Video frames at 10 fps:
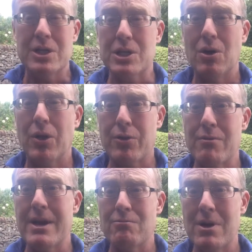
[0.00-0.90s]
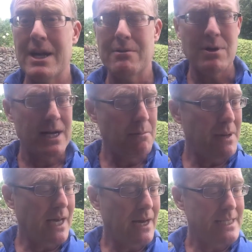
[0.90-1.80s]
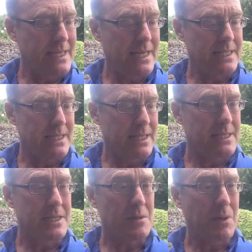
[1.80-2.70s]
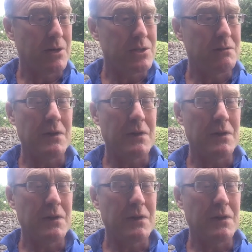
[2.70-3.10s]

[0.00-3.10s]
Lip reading: has got three really, really big ideas in it, I suppose.